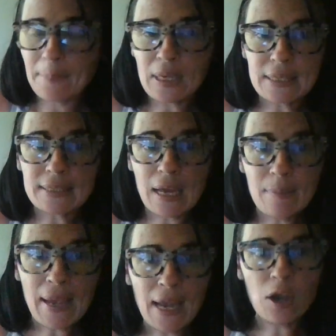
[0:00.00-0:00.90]
but
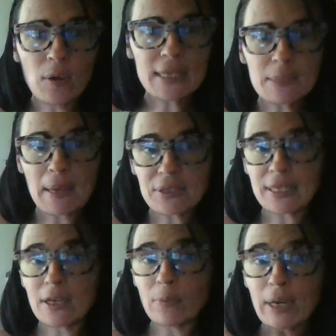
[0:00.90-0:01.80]
somehow it's about
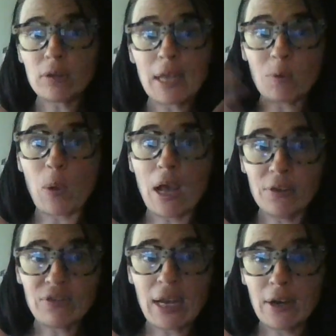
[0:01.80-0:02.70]
to get around like
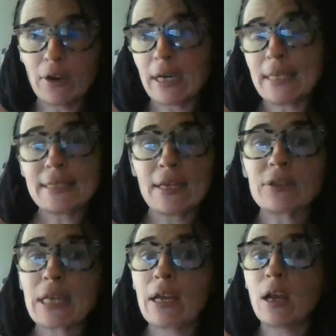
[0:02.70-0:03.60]
wildfire and it
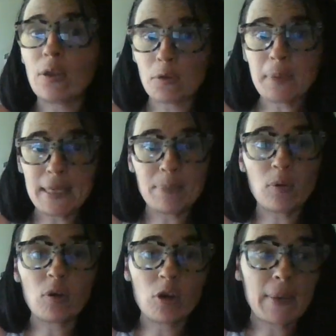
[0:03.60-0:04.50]
sounds like other
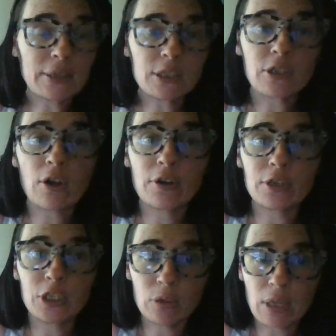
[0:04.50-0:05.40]
people are about to
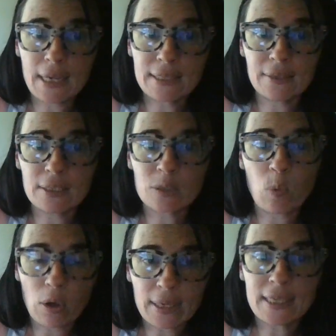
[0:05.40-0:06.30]
start utilizing
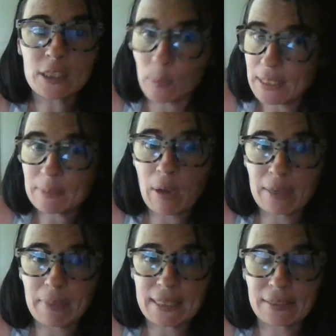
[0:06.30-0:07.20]
this walking sweet
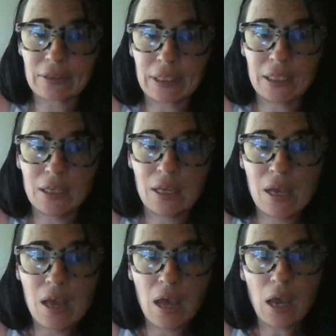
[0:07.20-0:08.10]
spot basically
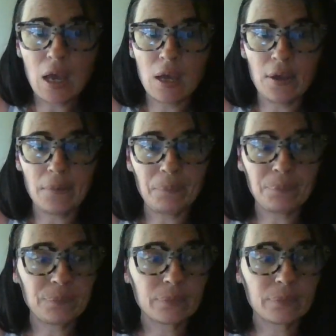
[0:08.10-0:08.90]
um,